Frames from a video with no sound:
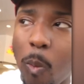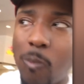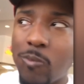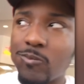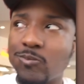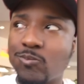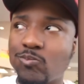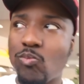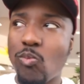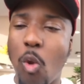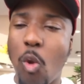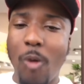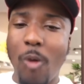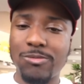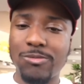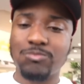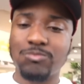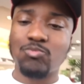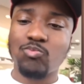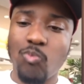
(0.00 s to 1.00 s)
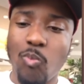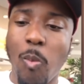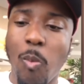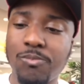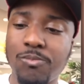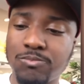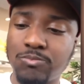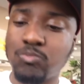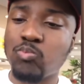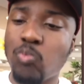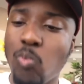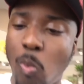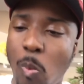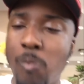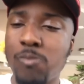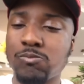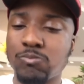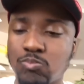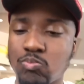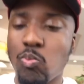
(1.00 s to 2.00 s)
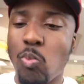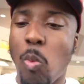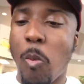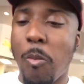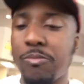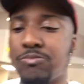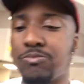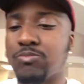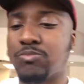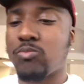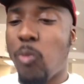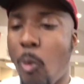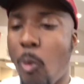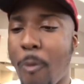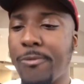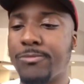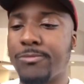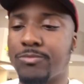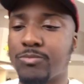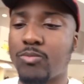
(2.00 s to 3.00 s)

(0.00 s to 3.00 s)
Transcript: like that, 1 o'clock. I can't remember on top of my head